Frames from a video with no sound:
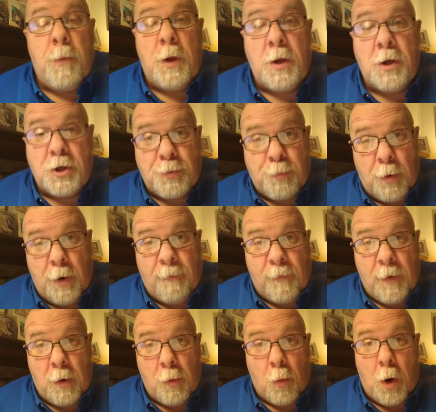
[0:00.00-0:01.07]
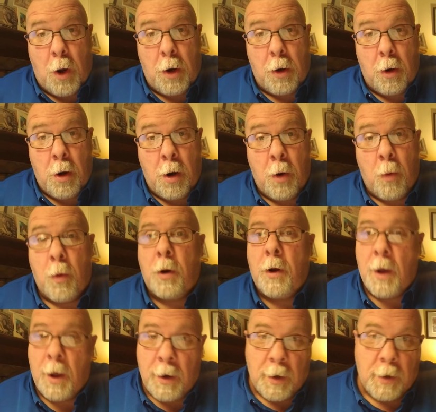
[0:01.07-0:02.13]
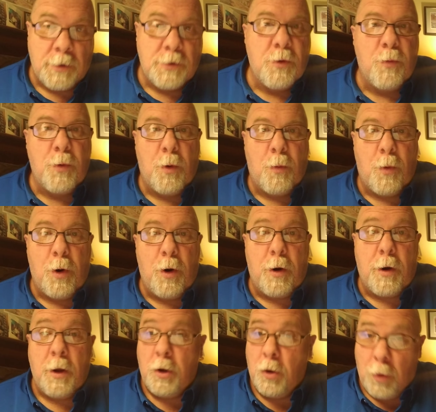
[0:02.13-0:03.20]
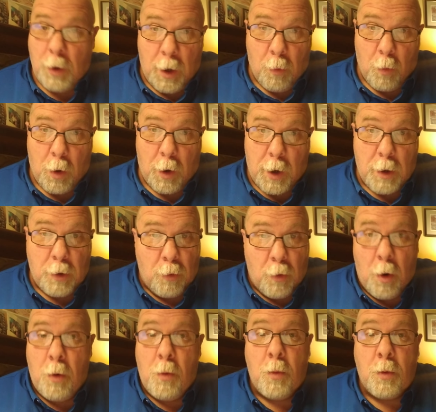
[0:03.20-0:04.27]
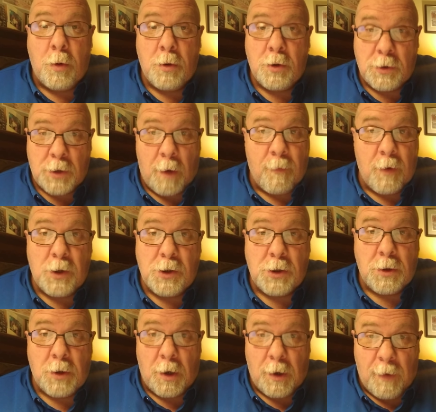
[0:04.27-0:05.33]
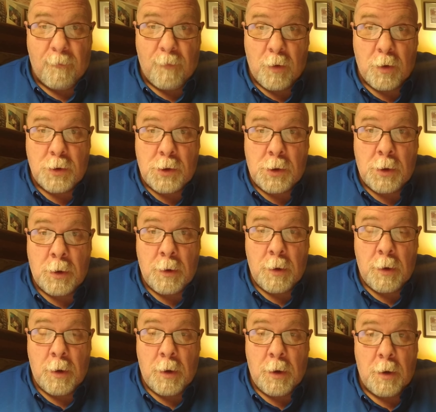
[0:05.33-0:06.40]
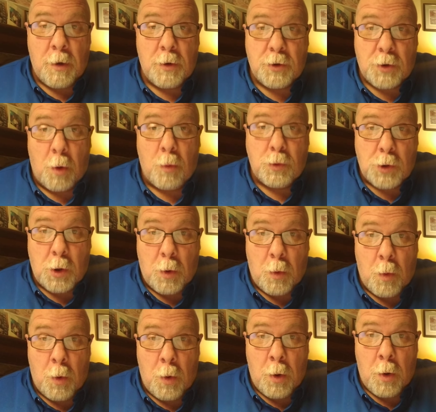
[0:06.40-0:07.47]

in the spring fed water where God does the real work. And you gotta work out your own salvation deliverance. Sozo.